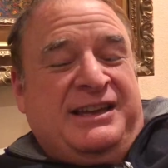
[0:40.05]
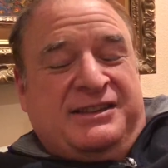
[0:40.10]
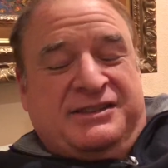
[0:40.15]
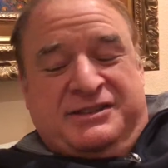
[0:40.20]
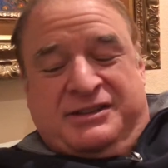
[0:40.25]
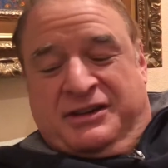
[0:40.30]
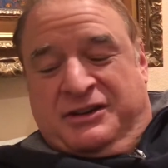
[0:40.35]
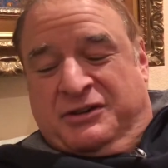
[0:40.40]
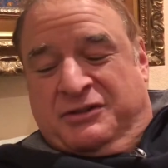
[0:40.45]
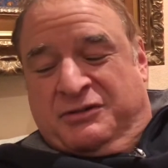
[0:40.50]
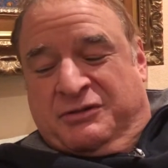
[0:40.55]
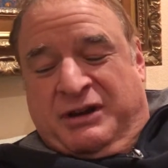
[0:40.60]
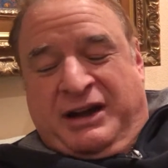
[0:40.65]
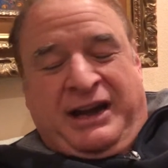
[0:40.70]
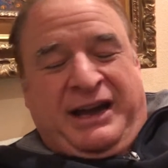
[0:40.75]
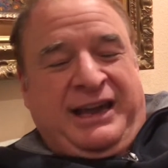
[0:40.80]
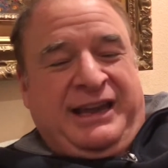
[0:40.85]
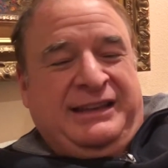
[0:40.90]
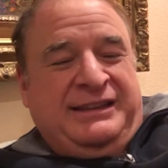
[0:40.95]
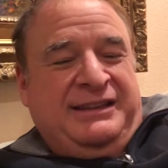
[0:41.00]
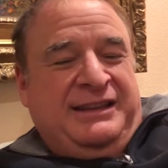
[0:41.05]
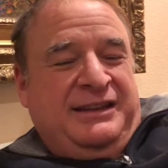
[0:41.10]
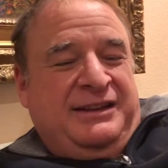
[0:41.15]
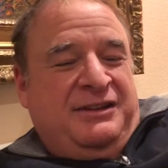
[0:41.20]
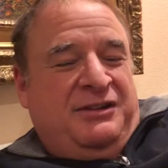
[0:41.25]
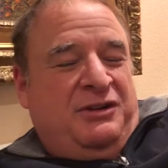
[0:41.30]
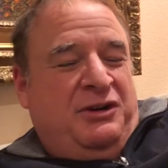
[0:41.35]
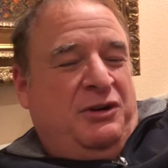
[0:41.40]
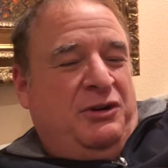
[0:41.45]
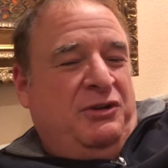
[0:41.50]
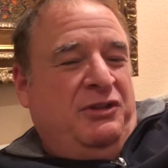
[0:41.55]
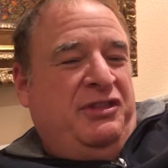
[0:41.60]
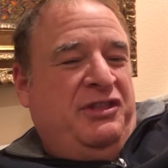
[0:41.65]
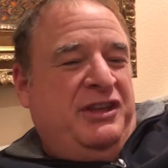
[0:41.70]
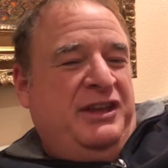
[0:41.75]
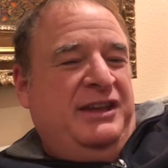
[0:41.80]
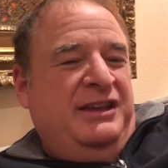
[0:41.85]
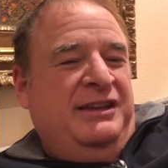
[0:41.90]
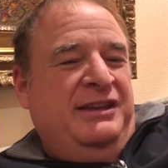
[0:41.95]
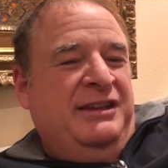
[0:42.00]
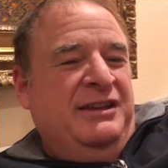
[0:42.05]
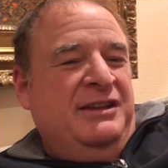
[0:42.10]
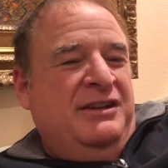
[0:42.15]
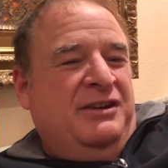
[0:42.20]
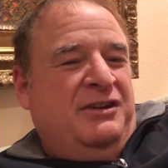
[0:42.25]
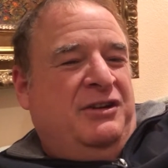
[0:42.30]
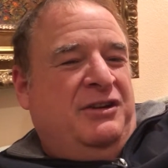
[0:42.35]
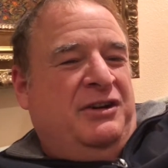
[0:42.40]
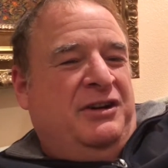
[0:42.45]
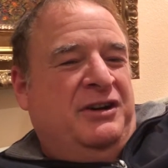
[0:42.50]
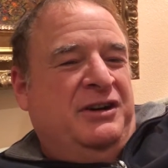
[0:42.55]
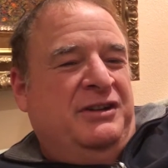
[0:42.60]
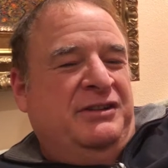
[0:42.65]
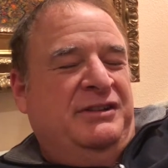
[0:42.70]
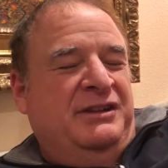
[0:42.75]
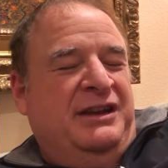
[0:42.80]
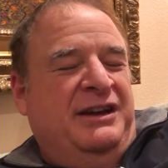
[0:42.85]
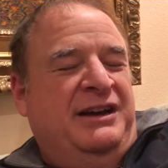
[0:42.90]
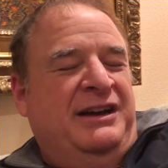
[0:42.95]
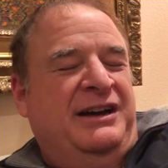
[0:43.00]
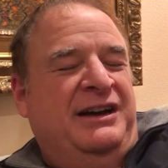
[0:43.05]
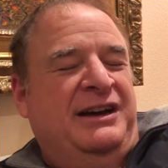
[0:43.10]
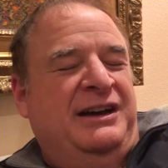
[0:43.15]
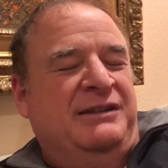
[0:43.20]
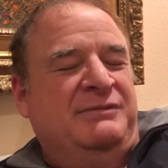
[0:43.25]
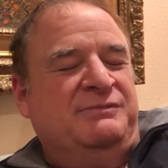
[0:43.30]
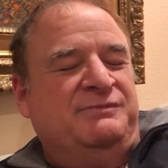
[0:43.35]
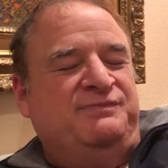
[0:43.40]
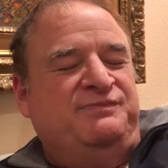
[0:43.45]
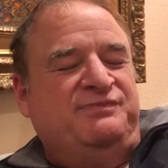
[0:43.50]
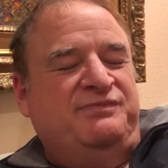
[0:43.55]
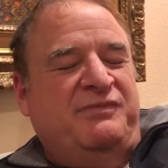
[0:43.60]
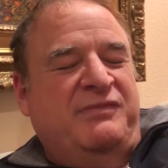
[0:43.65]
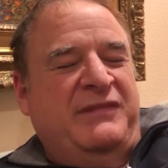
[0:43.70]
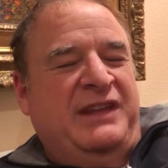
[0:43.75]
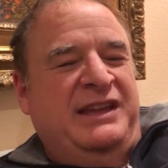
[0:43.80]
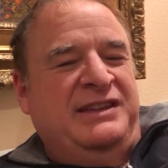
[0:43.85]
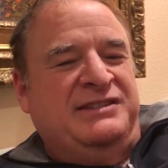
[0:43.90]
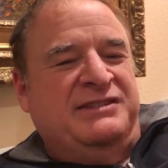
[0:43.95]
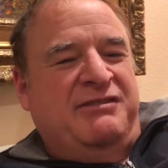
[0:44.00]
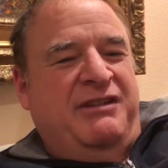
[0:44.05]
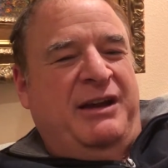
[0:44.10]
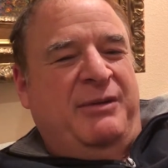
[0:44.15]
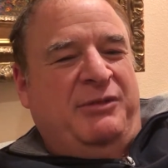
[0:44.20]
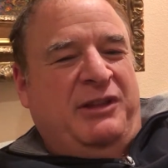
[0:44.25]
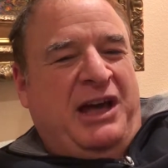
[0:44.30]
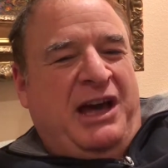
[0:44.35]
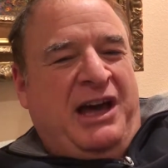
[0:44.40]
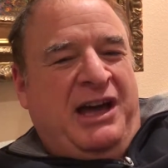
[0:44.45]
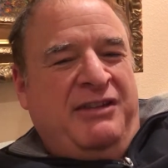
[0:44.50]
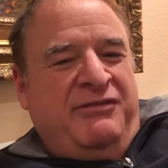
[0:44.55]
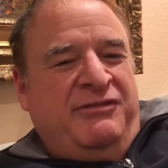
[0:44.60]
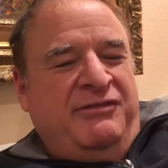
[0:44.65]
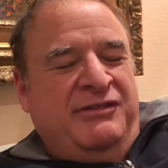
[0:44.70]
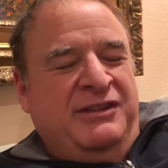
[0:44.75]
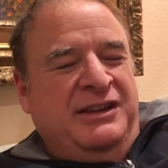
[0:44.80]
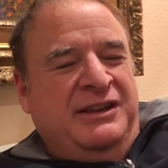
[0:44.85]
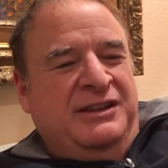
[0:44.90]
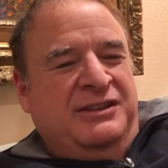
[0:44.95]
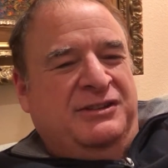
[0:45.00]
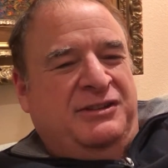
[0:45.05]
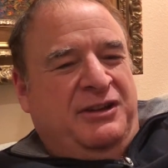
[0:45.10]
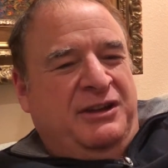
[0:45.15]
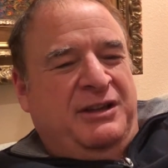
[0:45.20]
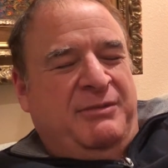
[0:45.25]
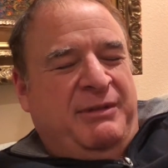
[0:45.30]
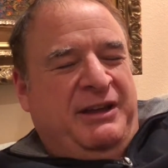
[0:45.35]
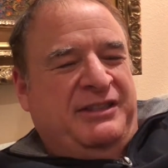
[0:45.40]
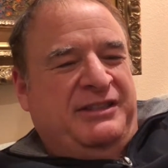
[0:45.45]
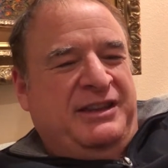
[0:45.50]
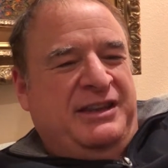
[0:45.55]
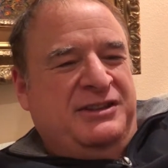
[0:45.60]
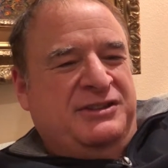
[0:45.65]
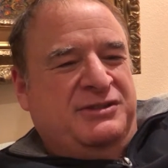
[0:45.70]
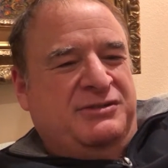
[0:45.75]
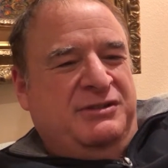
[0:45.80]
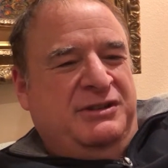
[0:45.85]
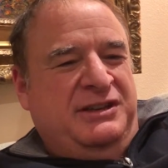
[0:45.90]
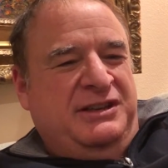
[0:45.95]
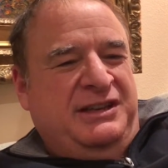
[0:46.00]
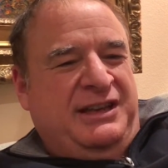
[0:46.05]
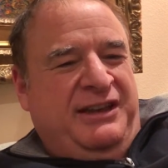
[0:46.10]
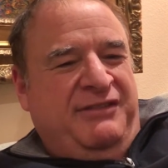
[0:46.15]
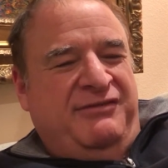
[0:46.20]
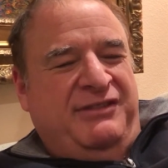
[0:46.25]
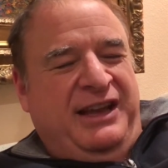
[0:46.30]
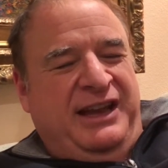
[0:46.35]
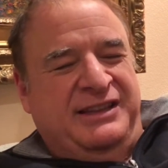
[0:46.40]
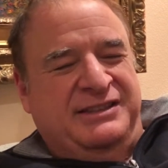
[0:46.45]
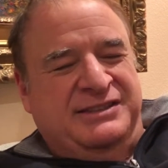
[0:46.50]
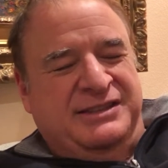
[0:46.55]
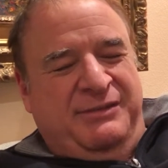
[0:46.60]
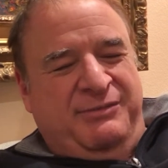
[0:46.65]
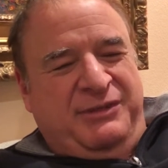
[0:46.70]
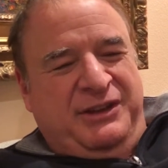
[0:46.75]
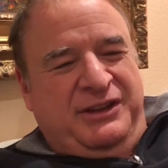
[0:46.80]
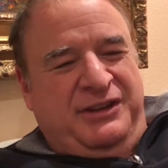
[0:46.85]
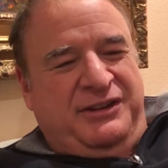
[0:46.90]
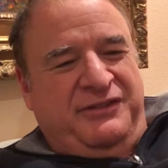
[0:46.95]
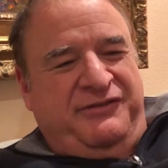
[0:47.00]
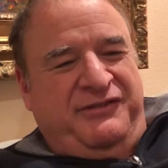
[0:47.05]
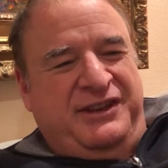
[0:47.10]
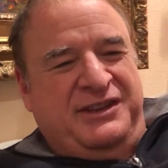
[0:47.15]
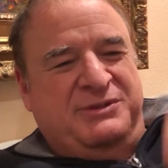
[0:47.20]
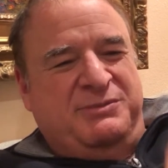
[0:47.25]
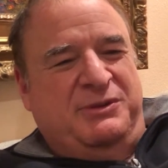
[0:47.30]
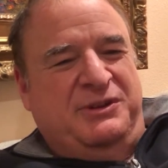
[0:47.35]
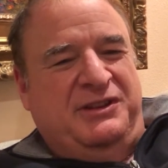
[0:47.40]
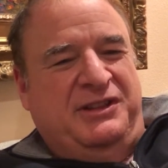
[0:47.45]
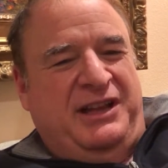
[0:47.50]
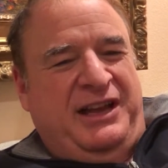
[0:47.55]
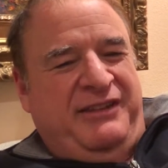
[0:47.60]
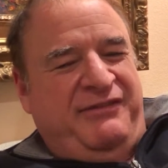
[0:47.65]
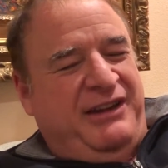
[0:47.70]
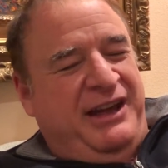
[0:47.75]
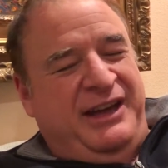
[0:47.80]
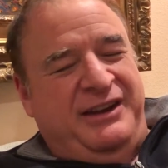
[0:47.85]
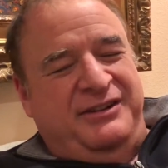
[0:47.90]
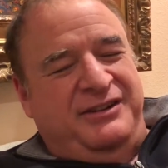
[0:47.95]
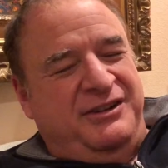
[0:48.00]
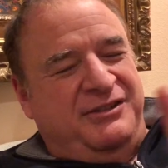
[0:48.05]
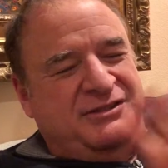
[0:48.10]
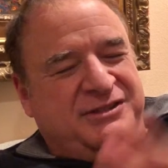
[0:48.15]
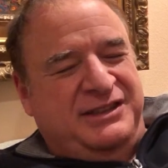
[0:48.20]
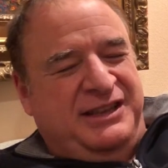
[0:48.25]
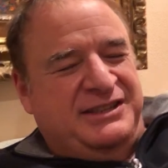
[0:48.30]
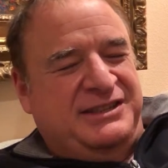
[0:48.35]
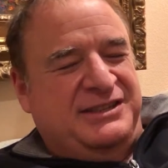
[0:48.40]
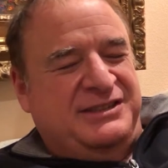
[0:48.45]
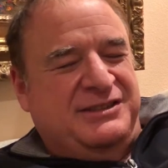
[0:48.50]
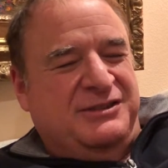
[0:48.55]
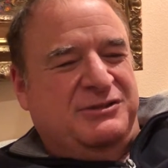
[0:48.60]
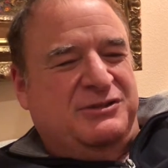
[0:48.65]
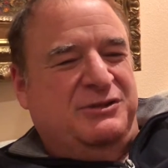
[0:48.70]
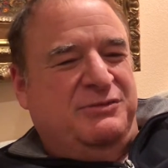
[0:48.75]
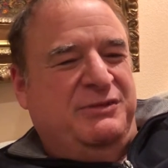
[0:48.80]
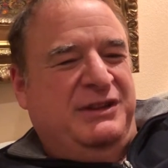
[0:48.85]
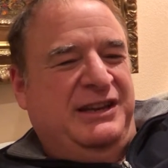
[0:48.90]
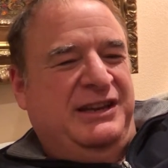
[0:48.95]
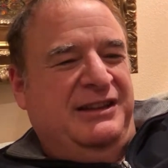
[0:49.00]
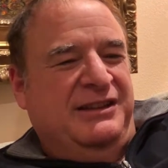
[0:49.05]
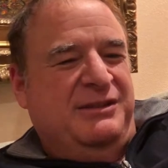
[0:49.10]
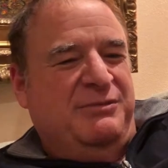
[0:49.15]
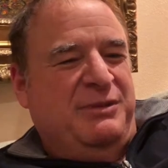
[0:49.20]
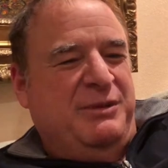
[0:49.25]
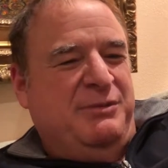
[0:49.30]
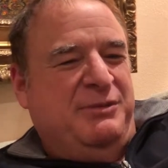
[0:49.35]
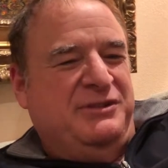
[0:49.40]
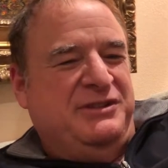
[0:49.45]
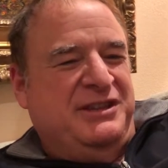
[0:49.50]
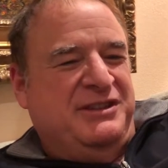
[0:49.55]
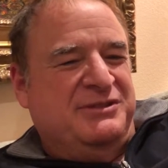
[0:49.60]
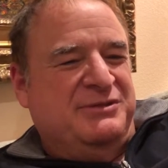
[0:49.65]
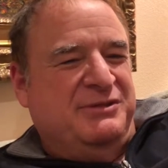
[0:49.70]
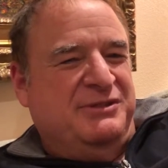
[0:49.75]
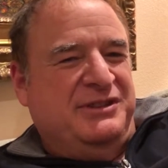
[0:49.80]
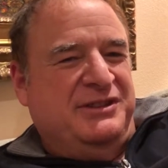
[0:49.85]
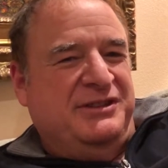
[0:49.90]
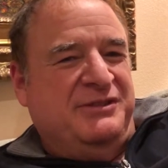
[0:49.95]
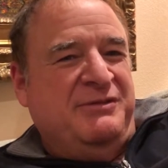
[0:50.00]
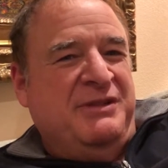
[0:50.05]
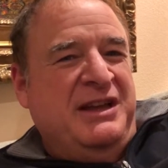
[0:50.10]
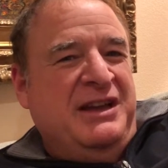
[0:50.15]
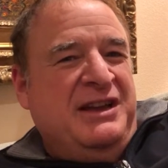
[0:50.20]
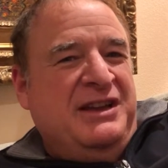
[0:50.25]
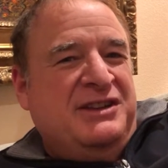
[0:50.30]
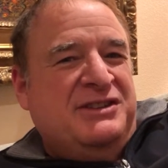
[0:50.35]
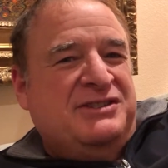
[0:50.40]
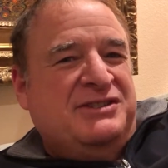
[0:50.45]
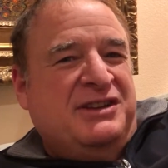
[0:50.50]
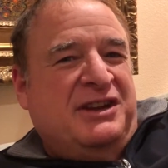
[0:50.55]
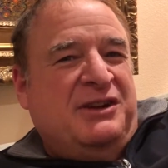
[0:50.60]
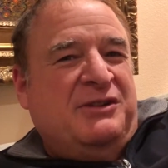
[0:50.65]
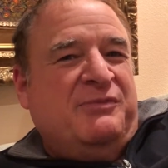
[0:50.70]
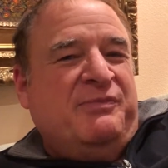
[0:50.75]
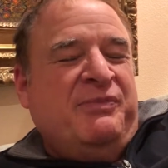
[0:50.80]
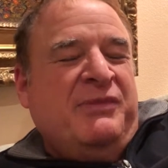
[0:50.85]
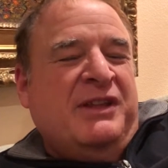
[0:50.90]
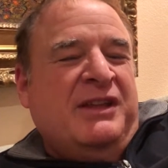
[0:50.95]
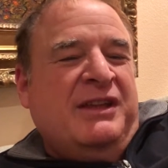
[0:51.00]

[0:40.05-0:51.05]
So I did a whole thing on um, Instagram Live talking about the history. I've got something on Facebook Live. I don't know. It's lots of social media that people tell us what to do. So